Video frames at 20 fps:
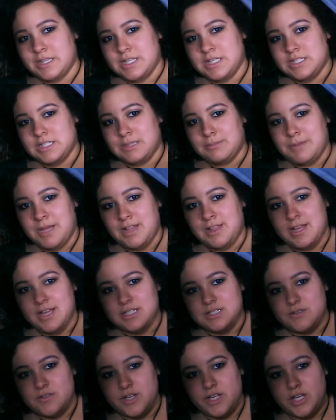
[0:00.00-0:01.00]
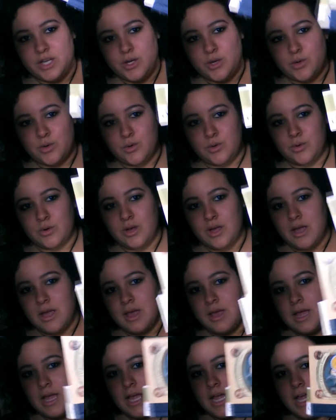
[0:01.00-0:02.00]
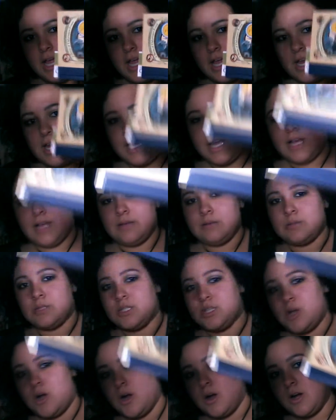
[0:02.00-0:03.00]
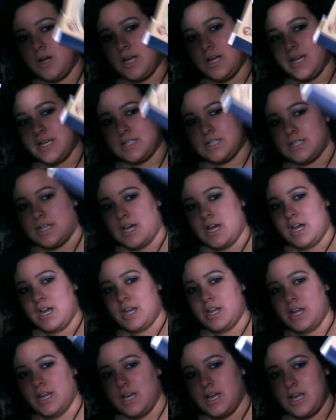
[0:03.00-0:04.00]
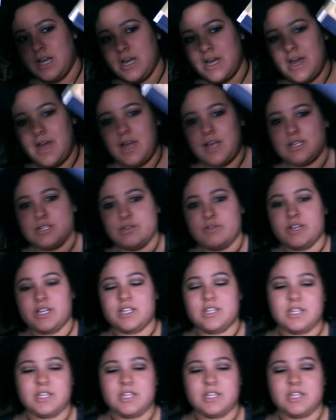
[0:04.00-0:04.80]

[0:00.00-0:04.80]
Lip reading: this in my last video, and I'm so excited to read